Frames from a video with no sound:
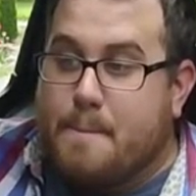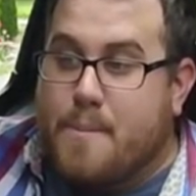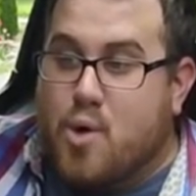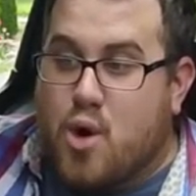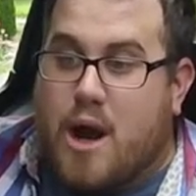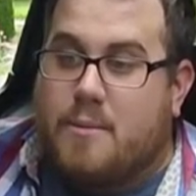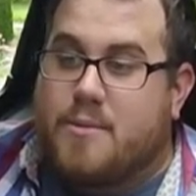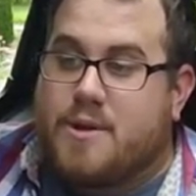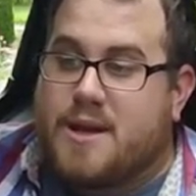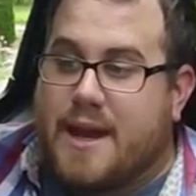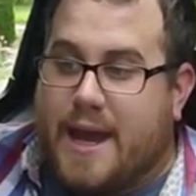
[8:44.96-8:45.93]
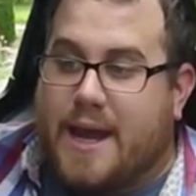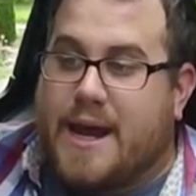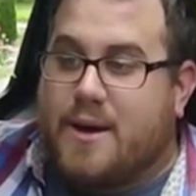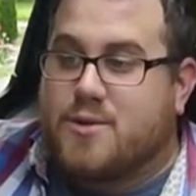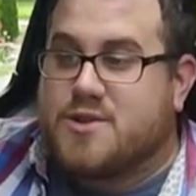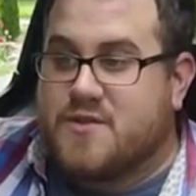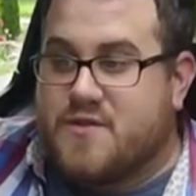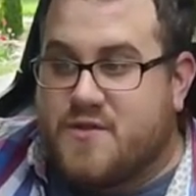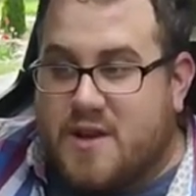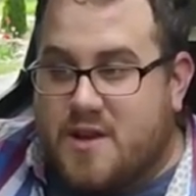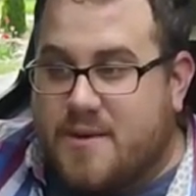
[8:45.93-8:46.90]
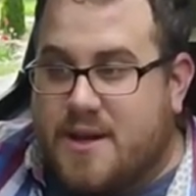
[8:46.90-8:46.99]
probably eight hours of
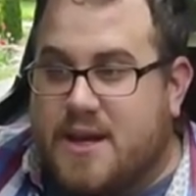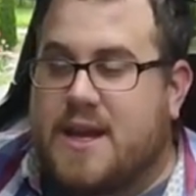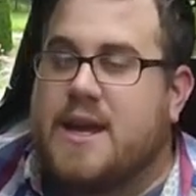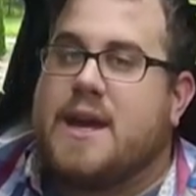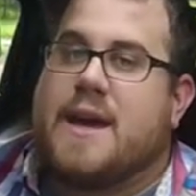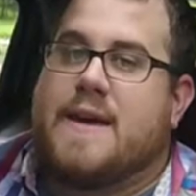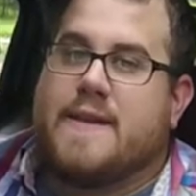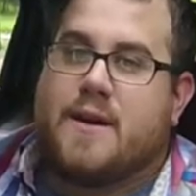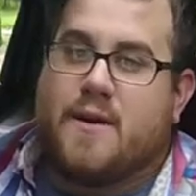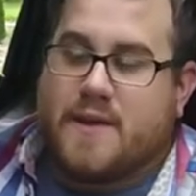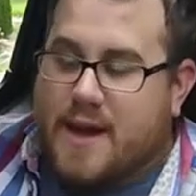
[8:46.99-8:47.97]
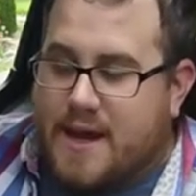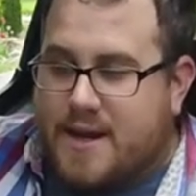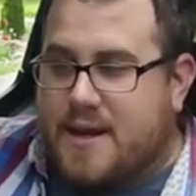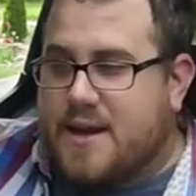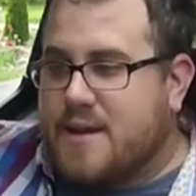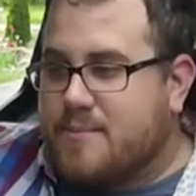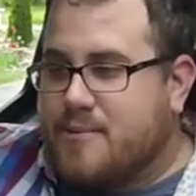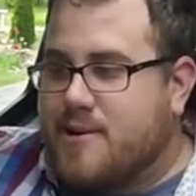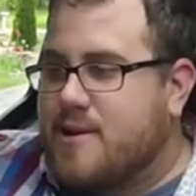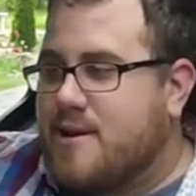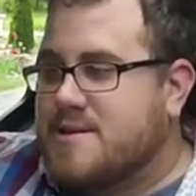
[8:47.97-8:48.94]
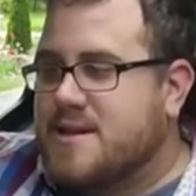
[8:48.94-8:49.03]
filming and then all the editing and putting
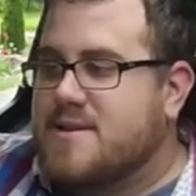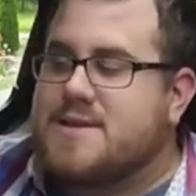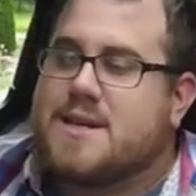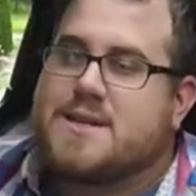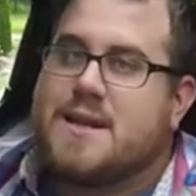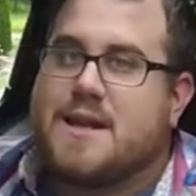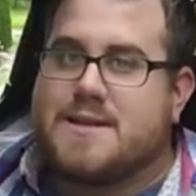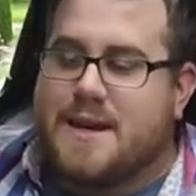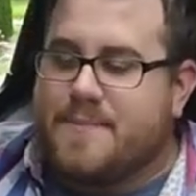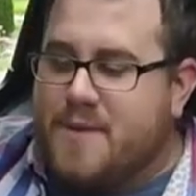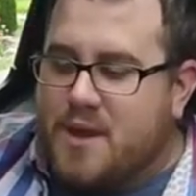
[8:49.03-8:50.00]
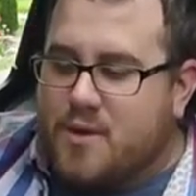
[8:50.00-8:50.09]
it all together it takes a lot of time.